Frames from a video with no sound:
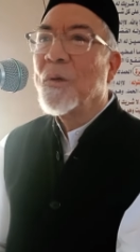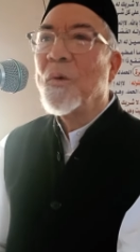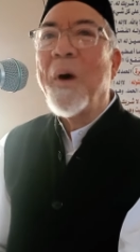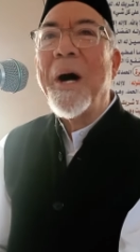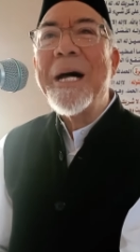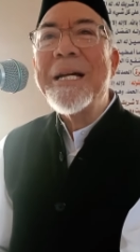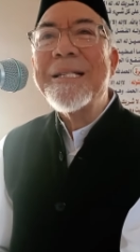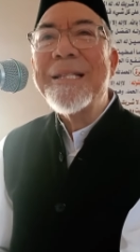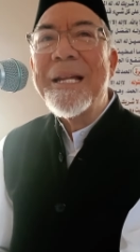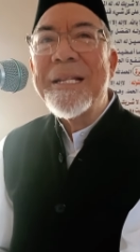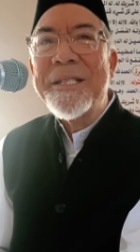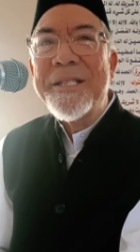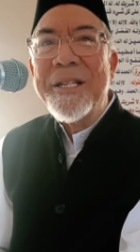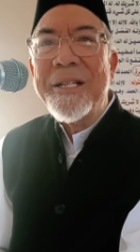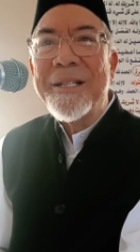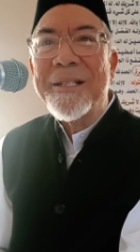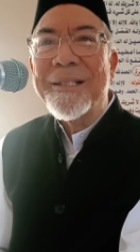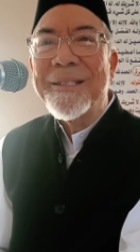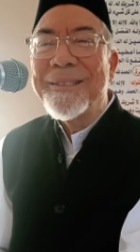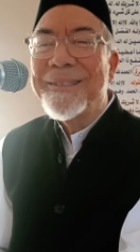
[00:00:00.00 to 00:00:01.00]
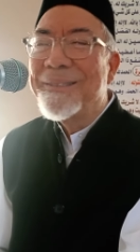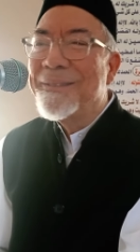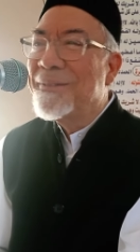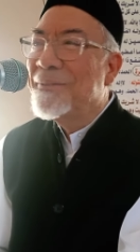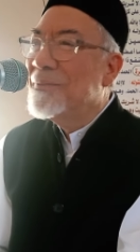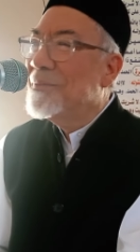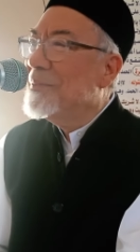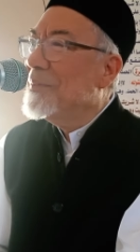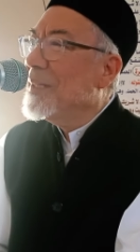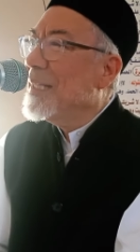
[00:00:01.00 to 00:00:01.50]
Why is that cheap?
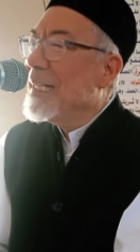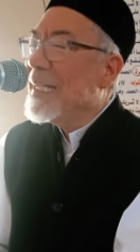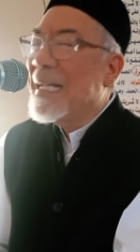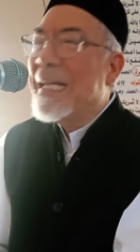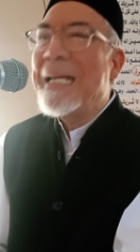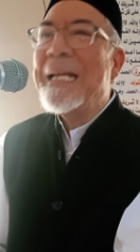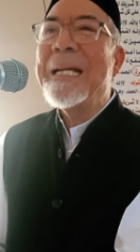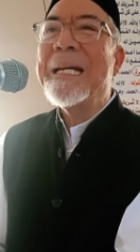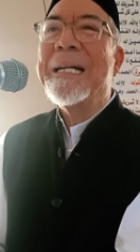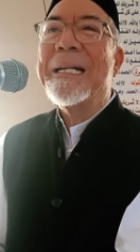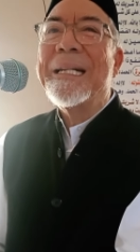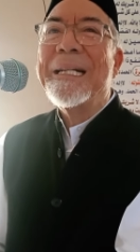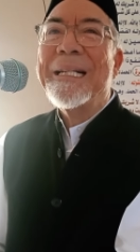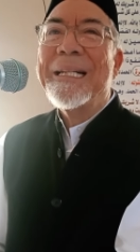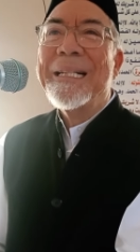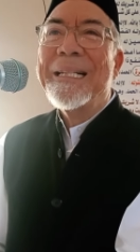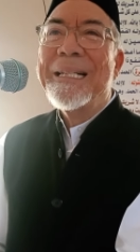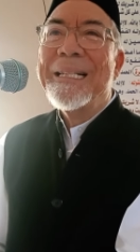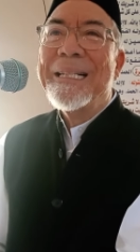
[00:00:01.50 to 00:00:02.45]
Be clear.